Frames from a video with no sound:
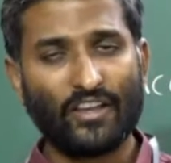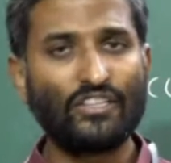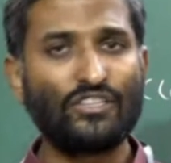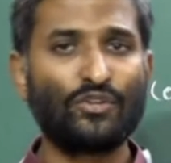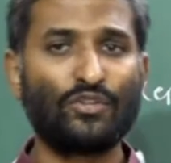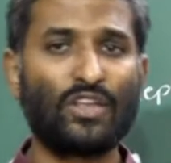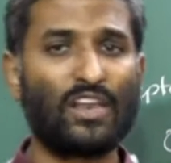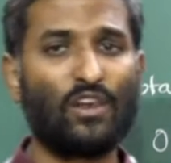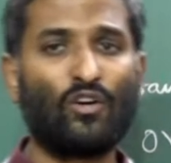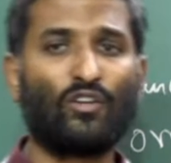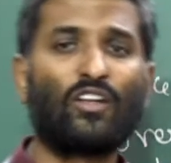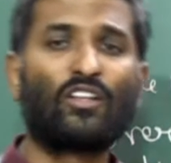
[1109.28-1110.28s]
issue the
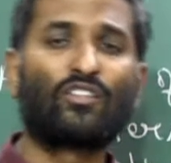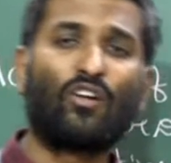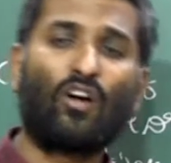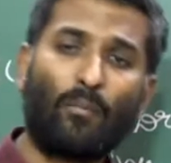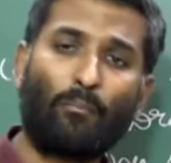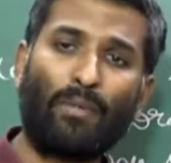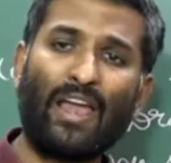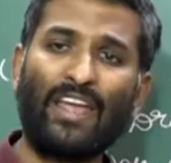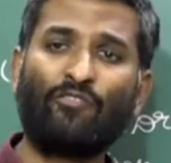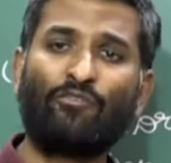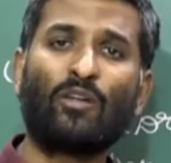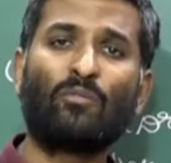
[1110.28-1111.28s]
loan. So
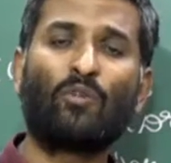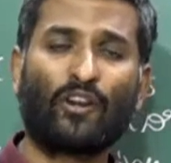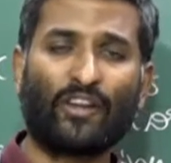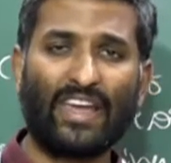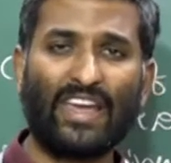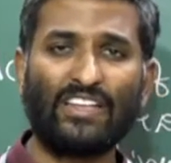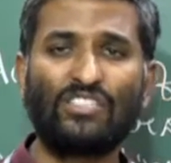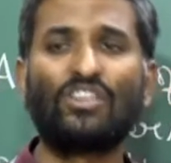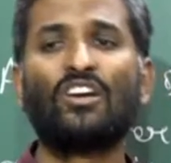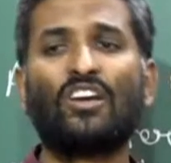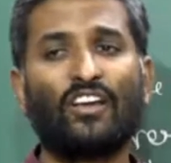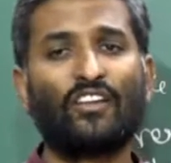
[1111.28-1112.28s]
applying for mortgage
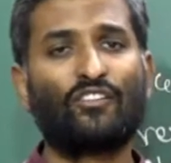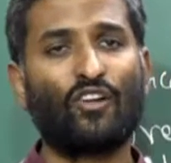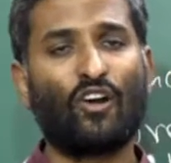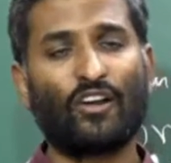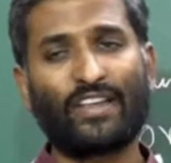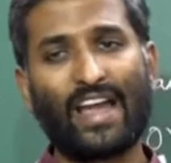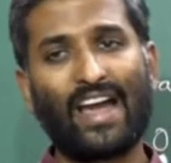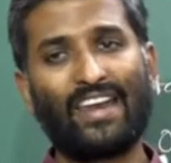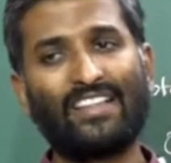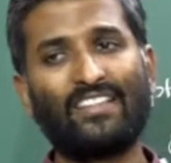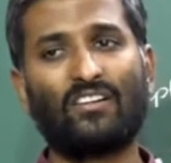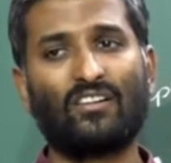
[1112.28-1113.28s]
is not
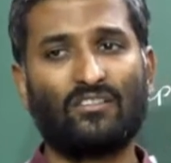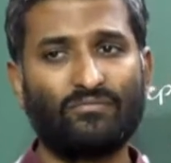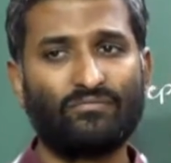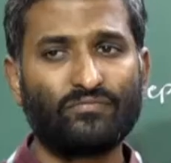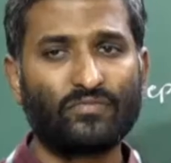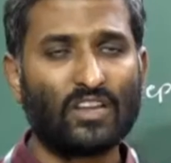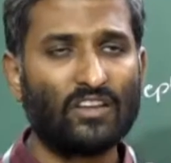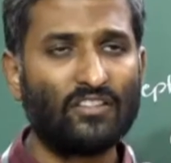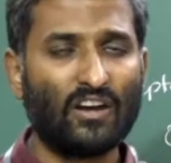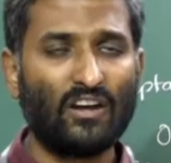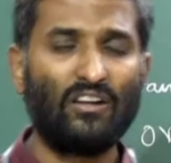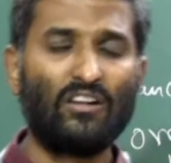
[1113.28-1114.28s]
another
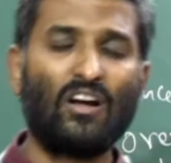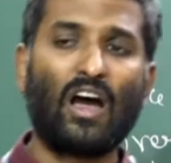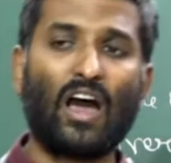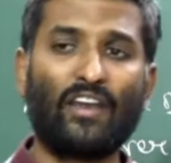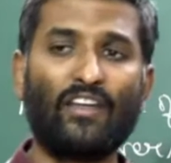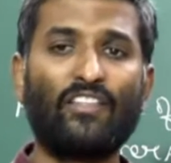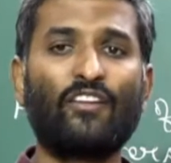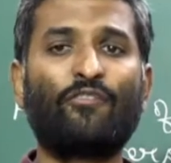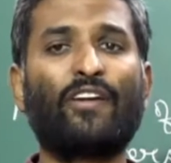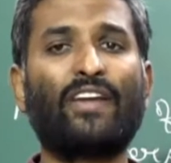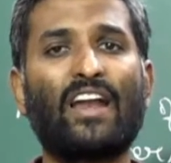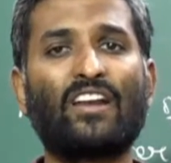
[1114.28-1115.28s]

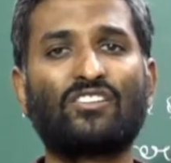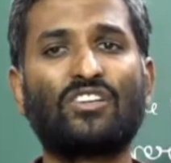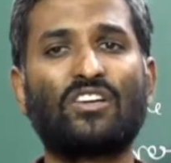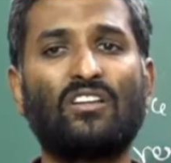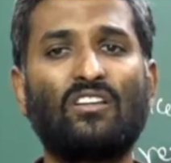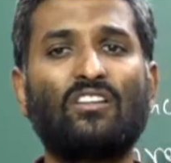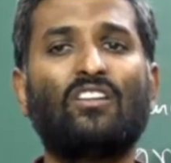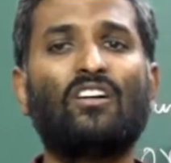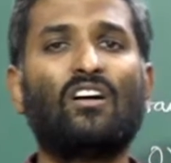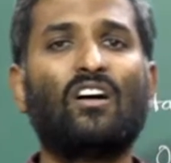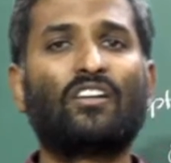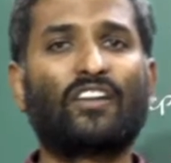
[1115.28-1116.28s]
financial
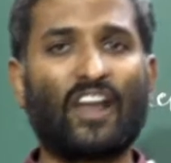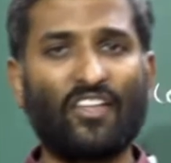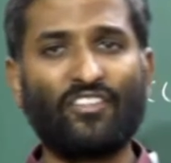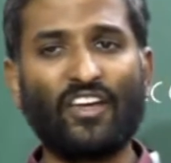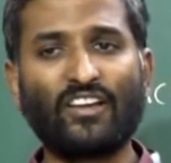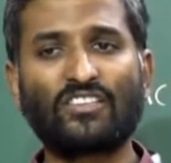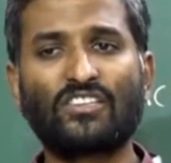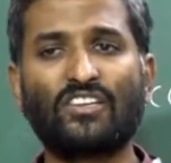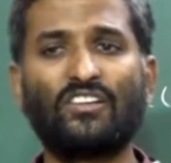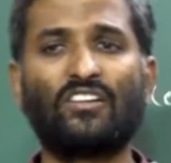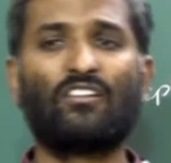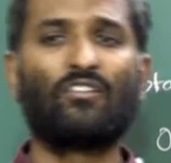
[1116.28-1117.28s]

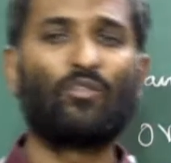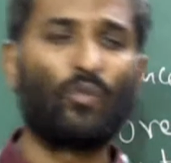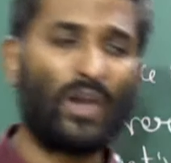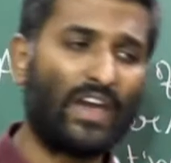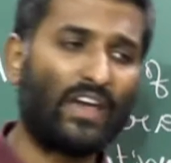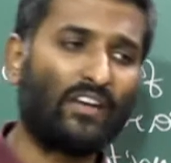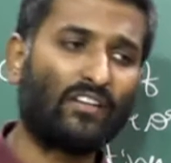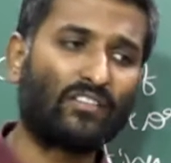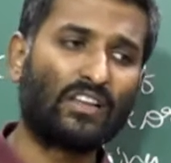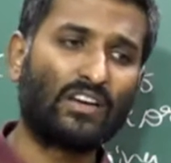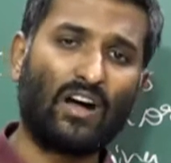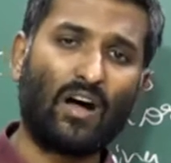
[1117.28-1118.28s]
transaction where
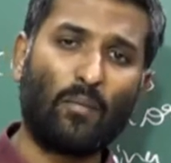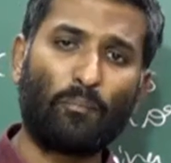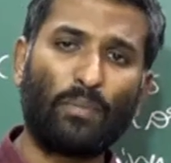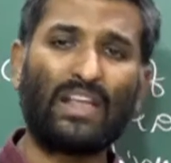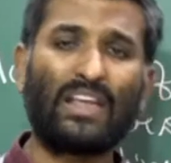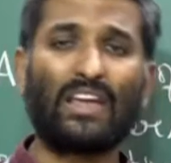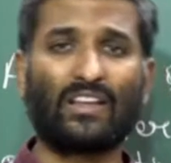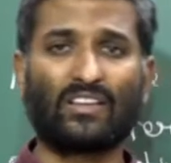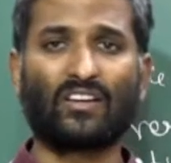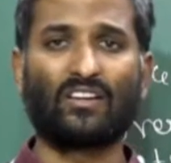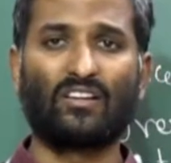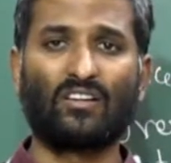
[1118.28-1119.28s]
the applicant